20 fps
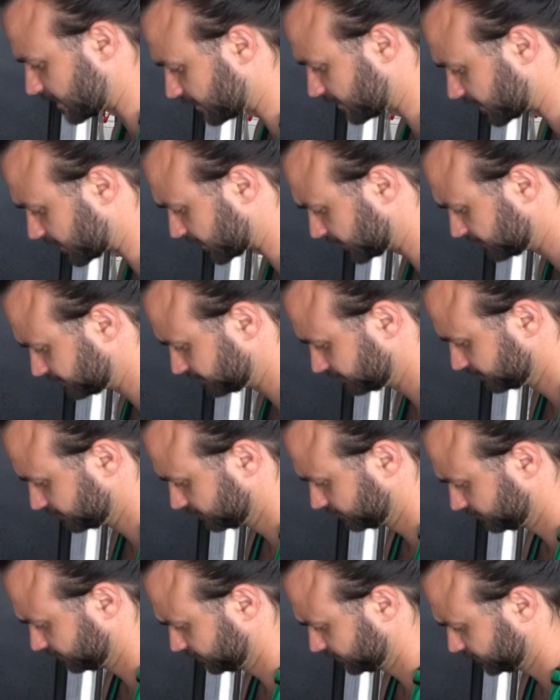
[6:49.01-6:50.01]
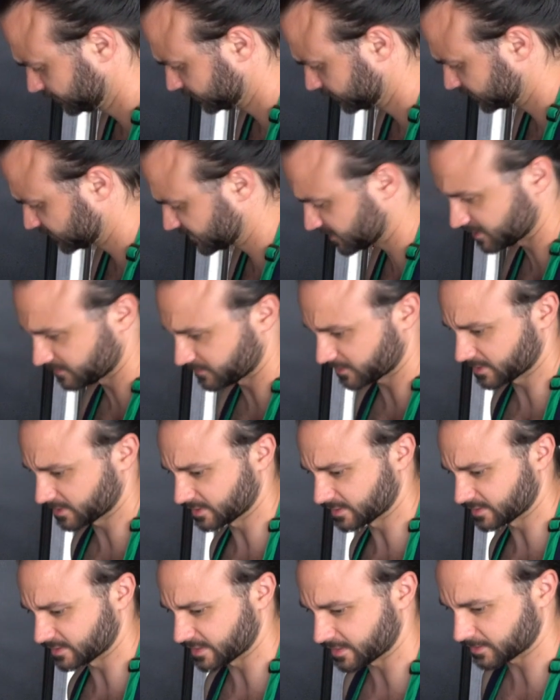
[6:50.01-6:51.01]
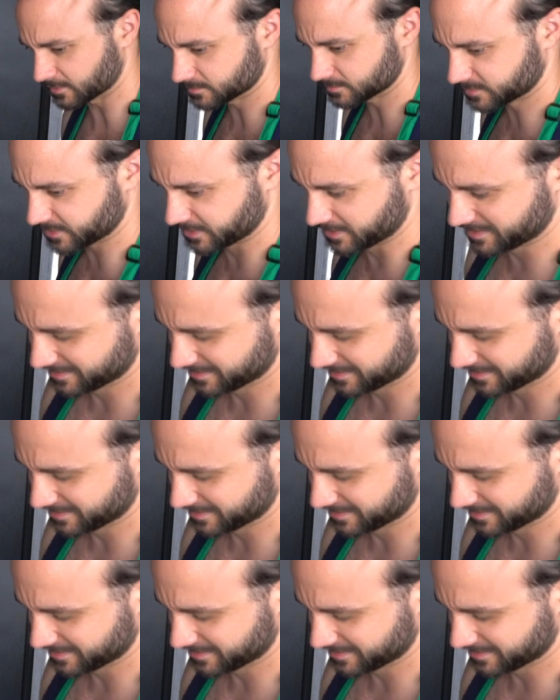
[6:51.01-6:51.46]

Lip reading: in there. See if I can get it out.